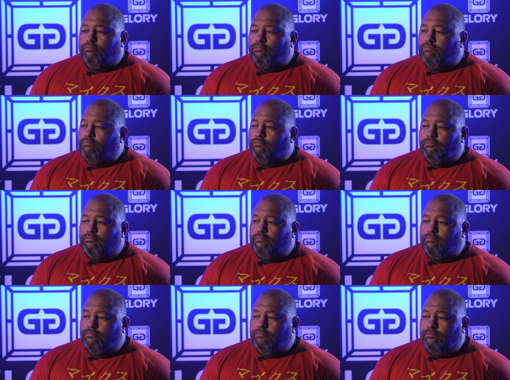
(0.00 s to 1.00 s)

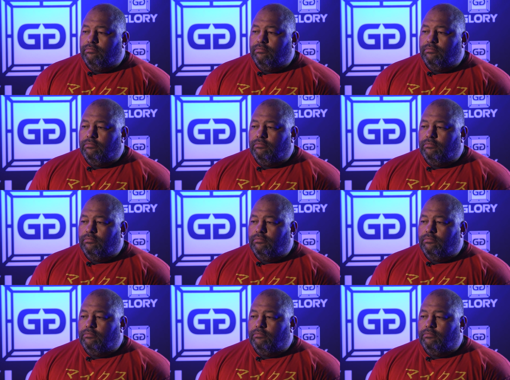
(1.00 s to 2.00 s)

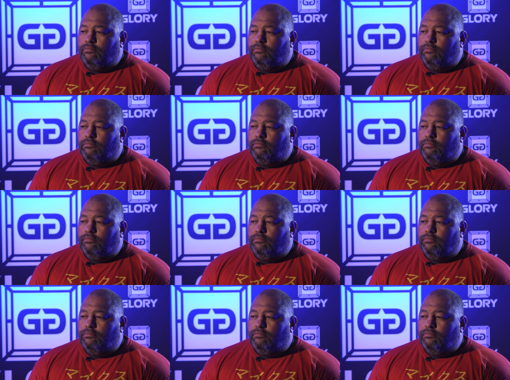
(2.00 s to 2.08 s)
Nothing is said.